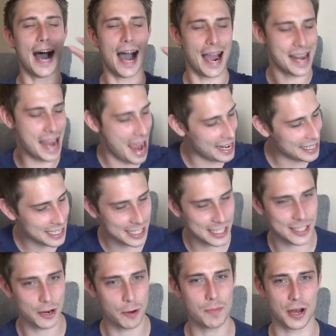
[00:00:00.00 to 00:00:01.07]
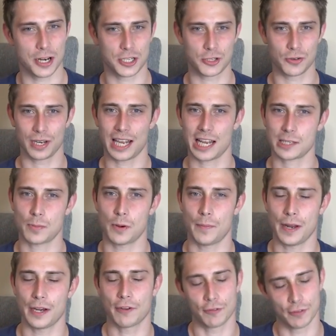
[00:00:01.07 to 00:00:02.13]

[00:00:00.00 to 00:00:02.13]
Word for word: I hate it so much, doing experimental